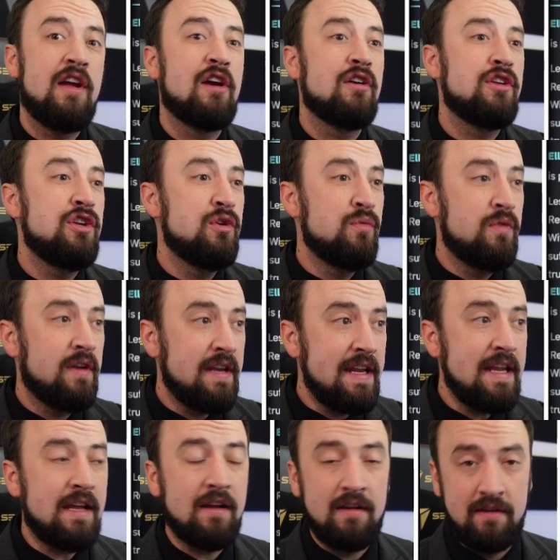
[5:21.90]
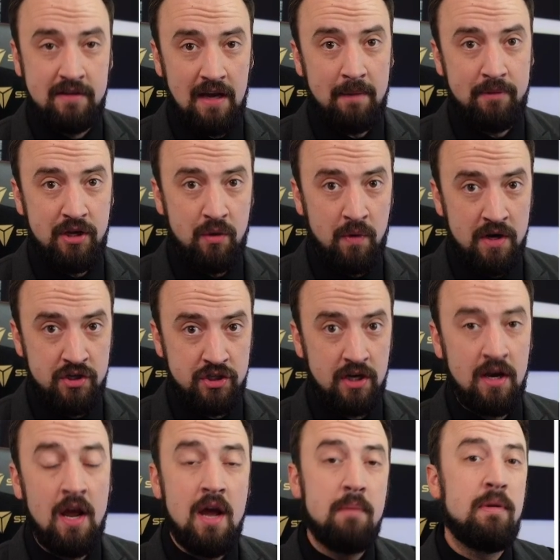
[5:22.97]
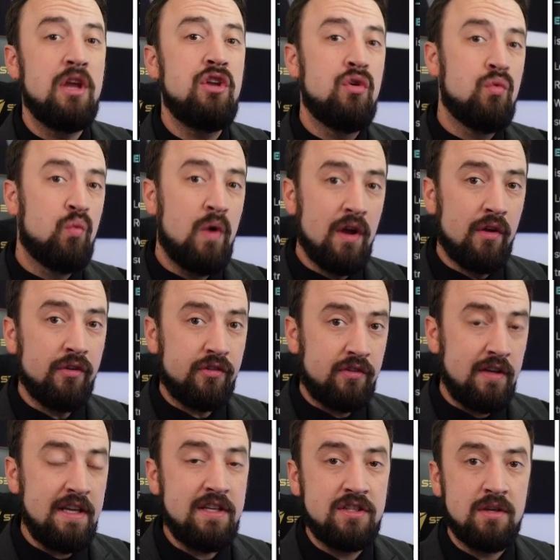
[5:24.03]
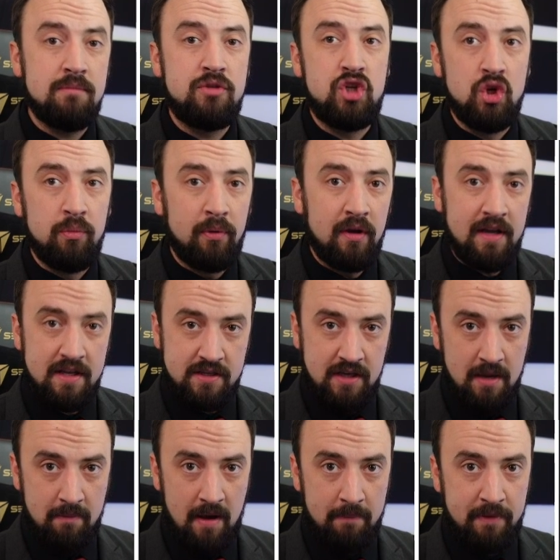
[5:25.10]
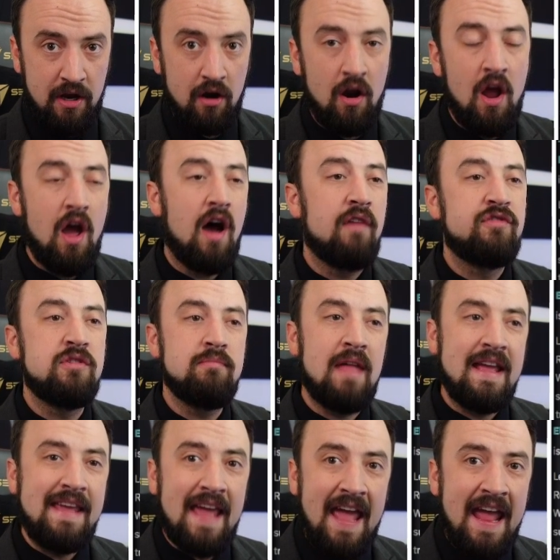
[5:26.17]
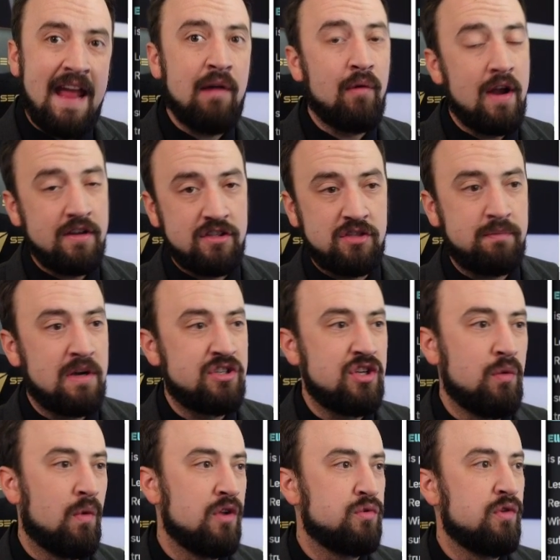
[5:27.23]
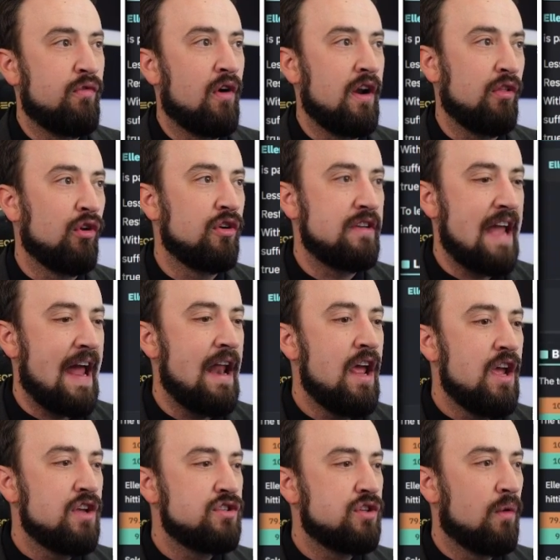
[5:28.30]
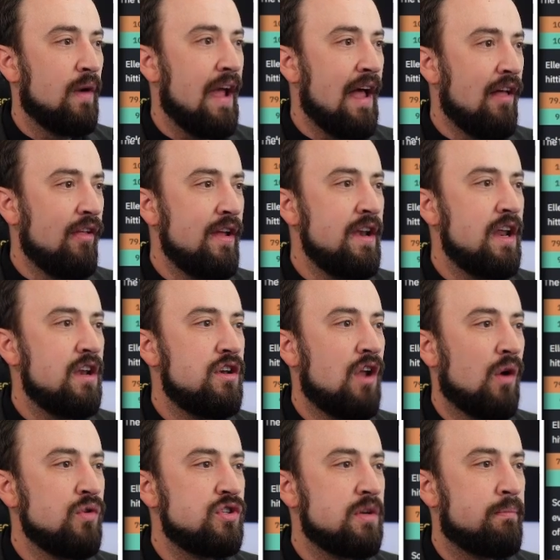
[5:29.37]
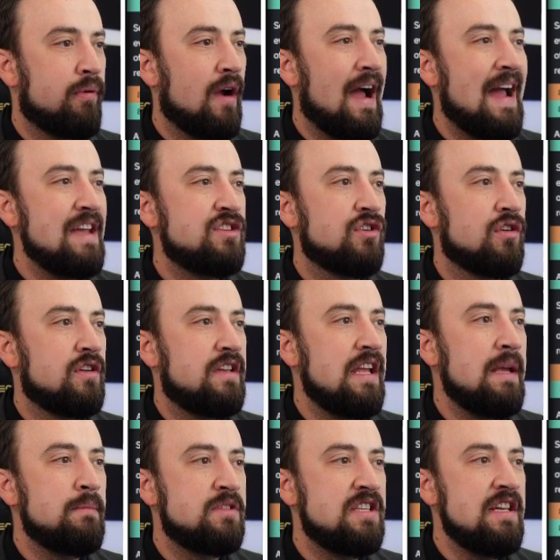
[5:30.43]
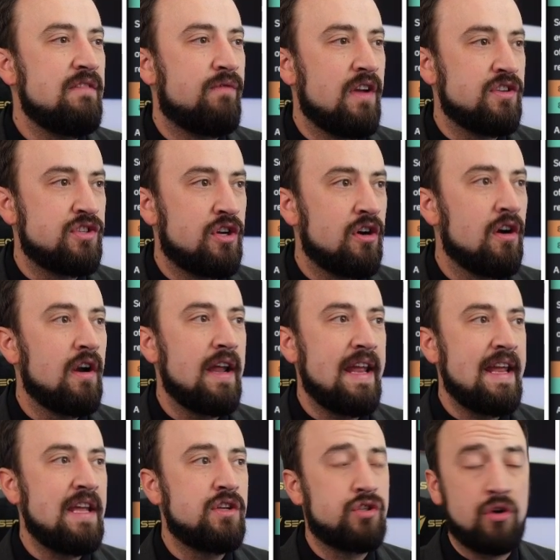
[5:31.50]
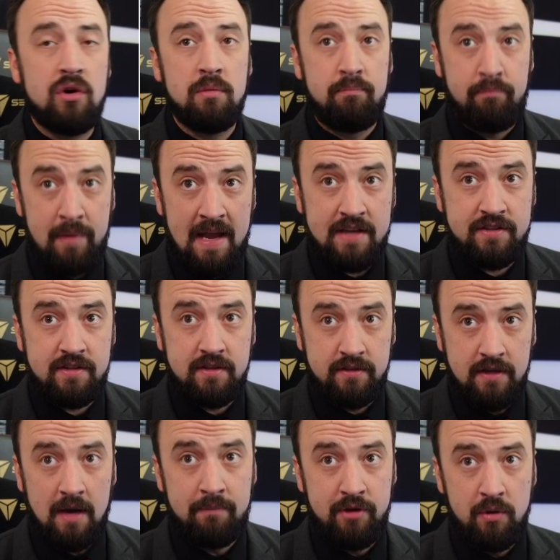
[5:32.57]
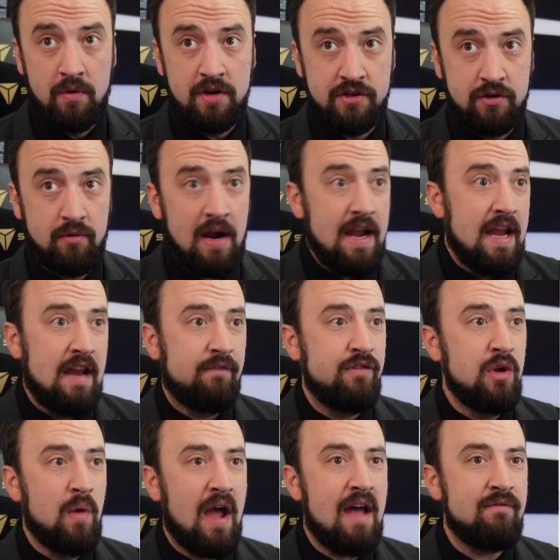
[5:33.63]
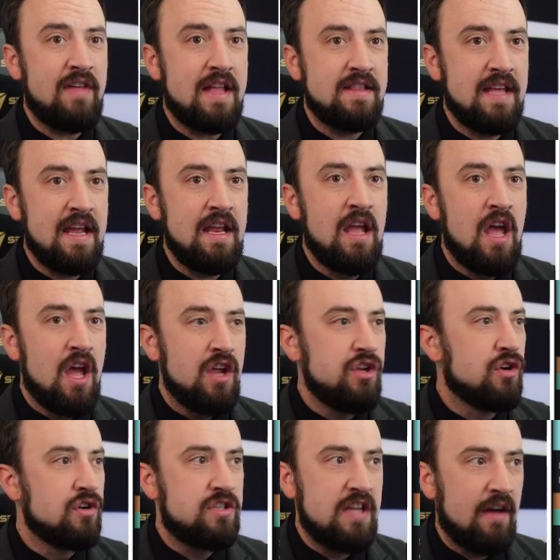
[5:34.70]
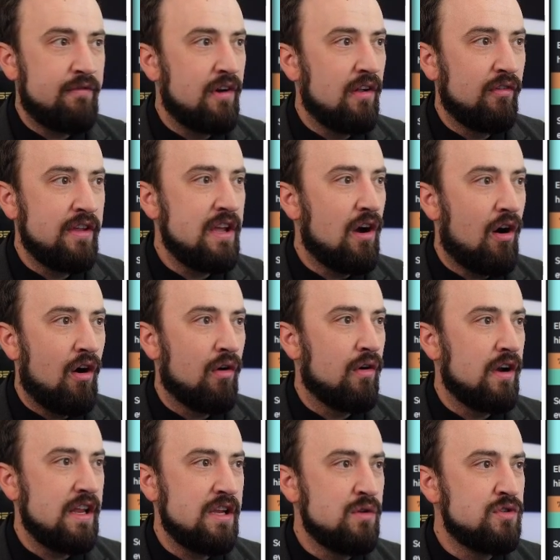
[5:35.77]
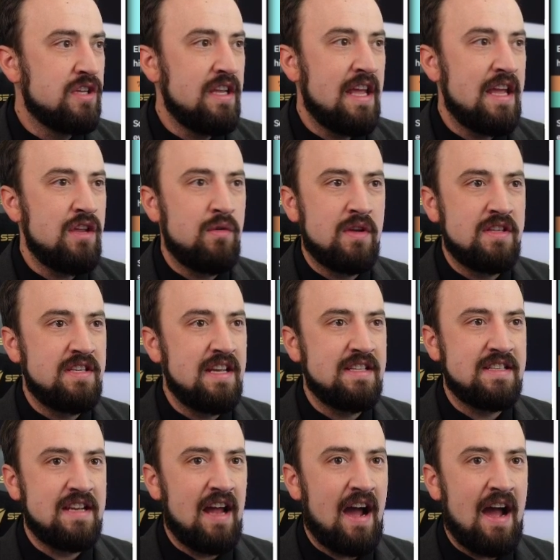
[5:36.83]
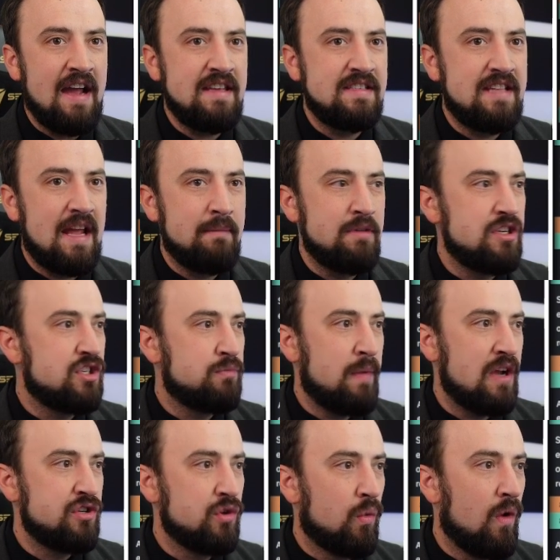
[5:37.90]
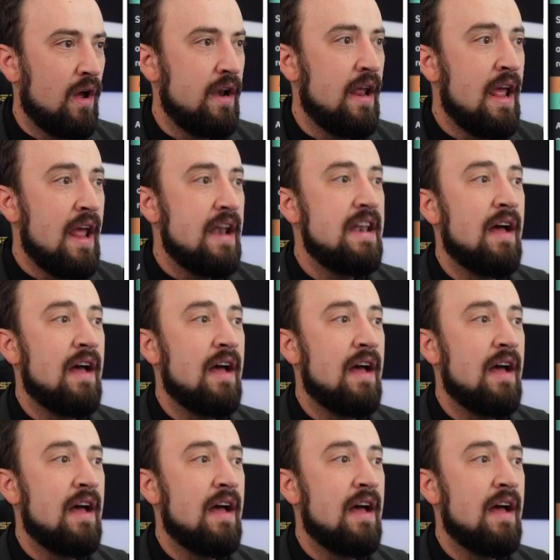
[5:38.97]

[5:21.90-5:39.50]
their unique W engine, but you will see some duplicates come up here of some like A ranks, especially ones we've already looked at. So Ellen, no surprise, her deep sea visitor is her best W engine, right? And if you have that thing, you're definitely already using it. You can see it's an ice damage special one.